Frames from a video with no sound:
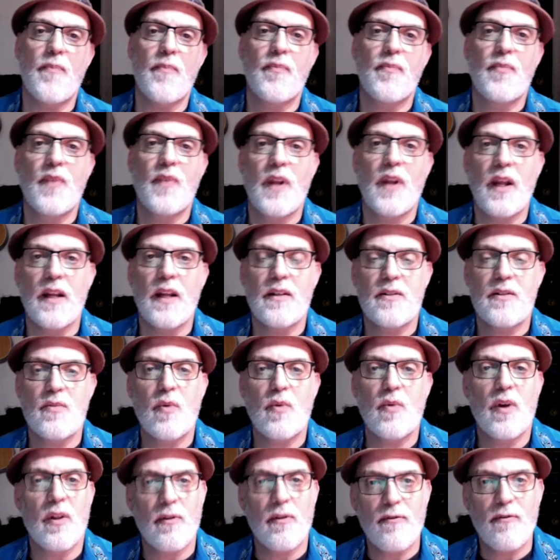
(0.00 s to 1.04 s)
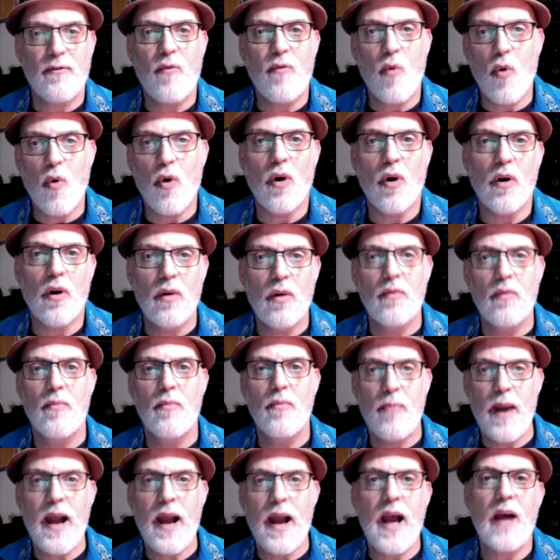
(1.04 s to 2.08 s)
It's one of the 4
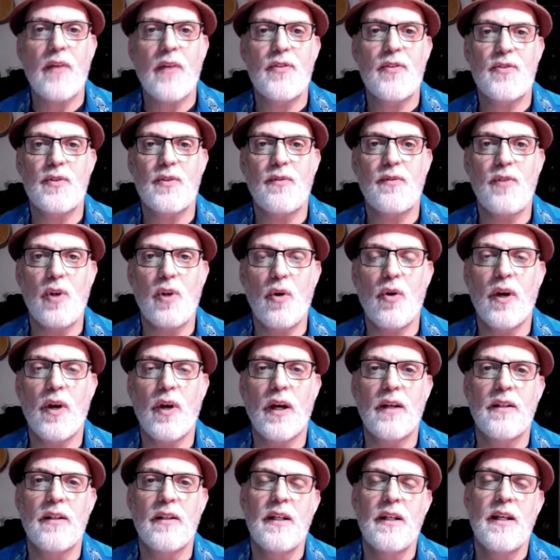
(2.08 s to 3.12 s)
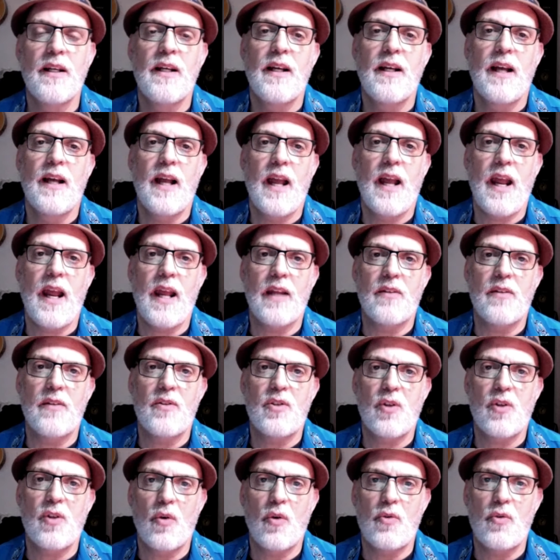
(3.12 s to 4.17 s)
paths of yoga. And
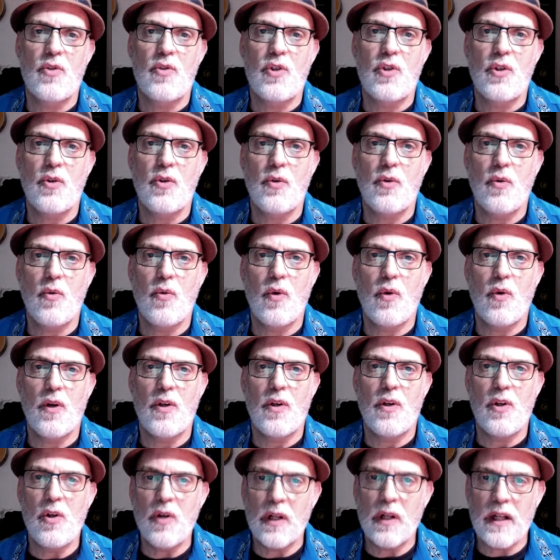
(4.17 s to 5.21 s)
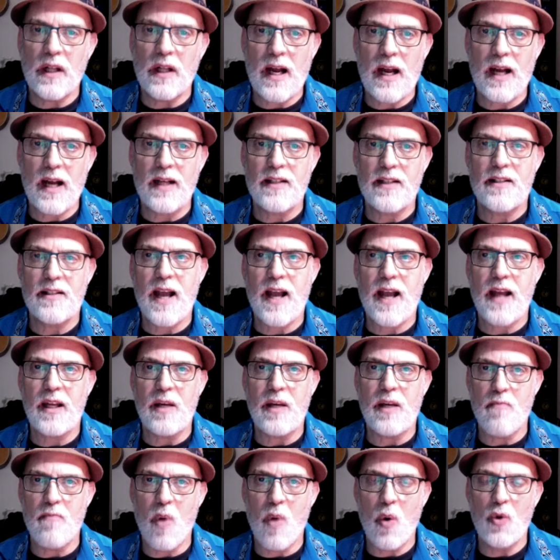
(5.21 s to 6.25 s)
so to utilize that
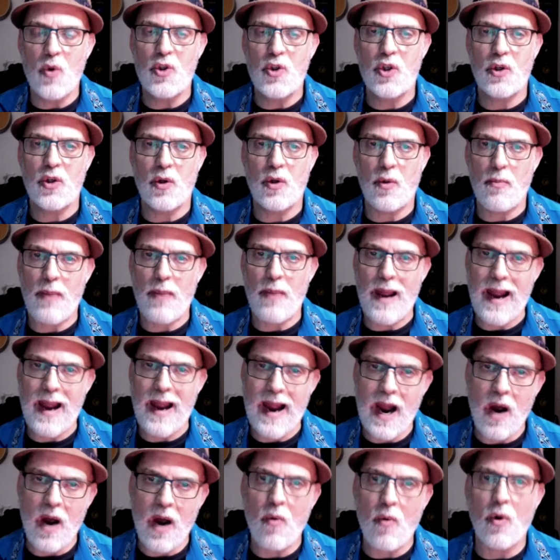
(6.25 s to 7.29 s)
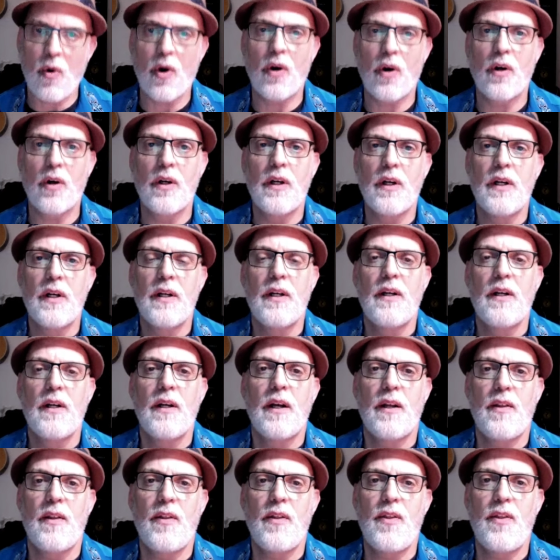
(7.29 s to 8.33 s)
emotional power,
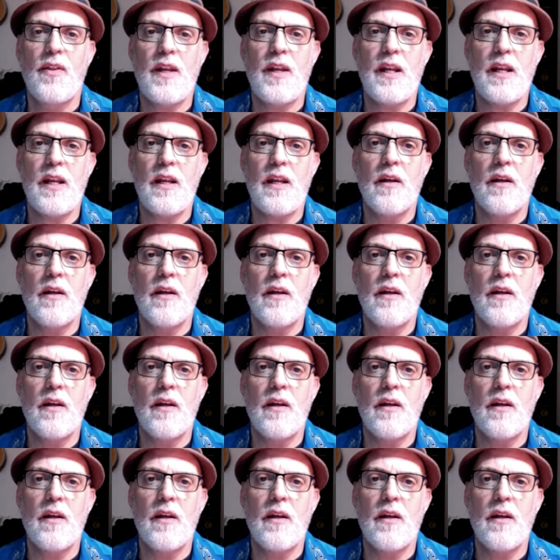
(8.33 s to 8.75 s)
the